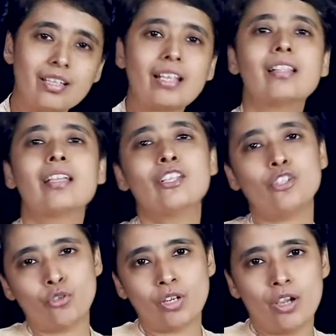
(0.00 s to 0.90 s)
in the
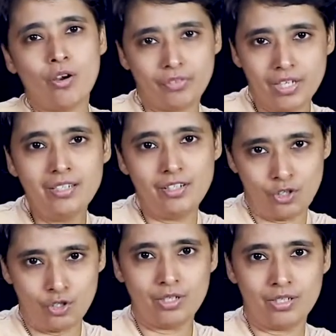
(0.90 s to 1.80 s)
history of
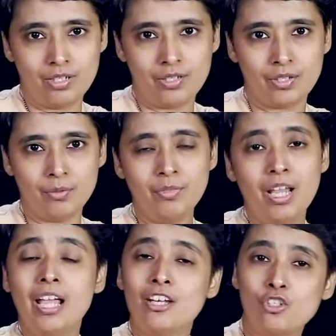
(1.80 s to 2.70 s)
Indian journalism
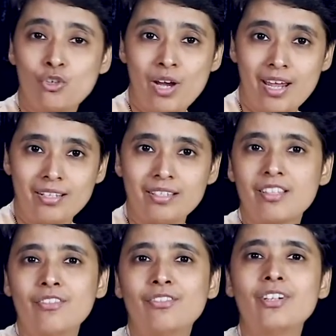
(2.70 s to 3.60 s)
trace
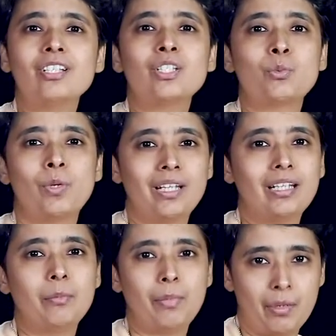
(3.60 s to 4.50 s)
the first
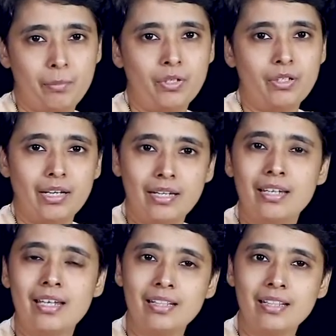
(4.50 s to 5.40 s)
weekly paper in
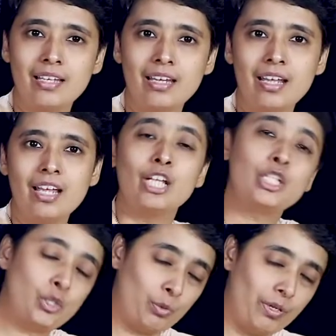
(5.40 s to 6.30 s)
Hindi
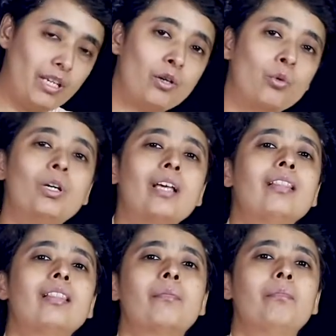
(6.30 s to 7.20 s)
to be
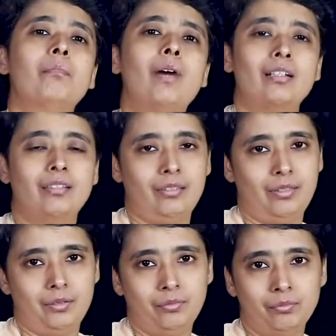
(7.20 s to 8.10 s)
Oodhund
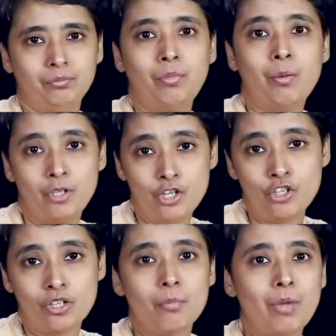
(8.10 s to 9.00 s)
Martand,
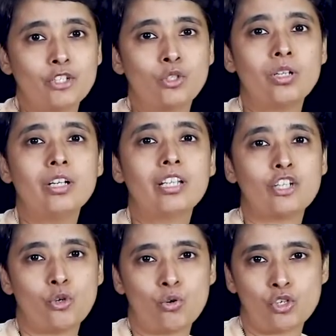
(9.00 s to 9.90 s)
published by Jugal
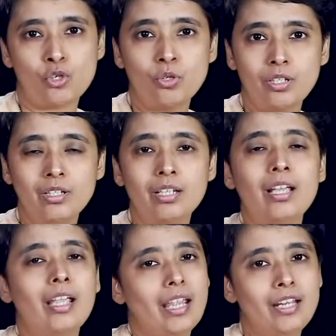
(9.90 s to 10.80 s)
Kishore Shukla
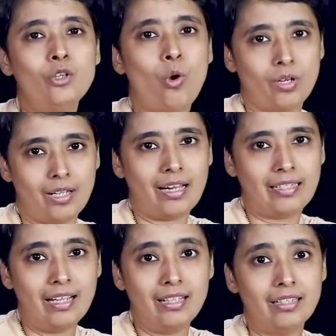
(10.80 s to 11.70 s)
in
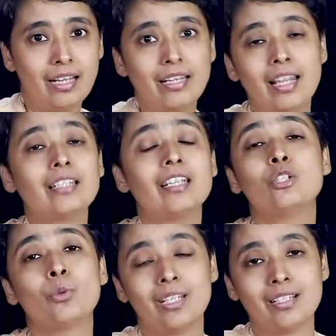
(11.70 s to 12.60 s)
Kolkata in
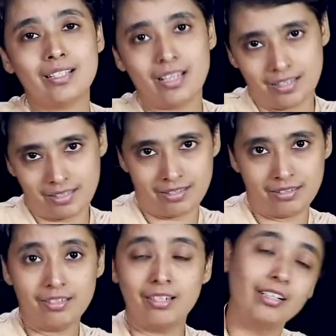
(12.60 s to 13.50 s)
1826.
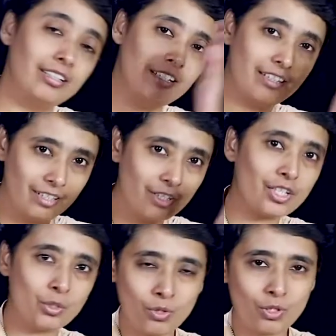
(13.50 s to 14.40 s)
Earlier years
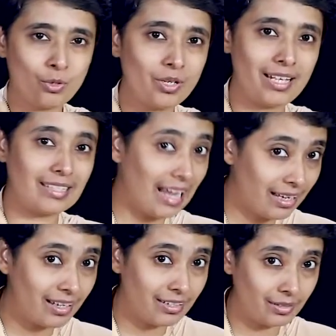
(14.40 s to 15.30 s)
it was known as
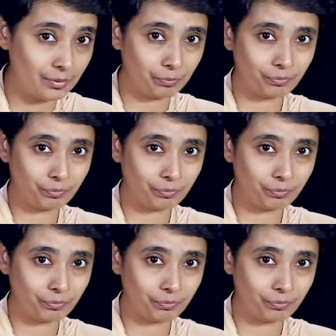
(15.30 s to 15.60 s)
Calcutta.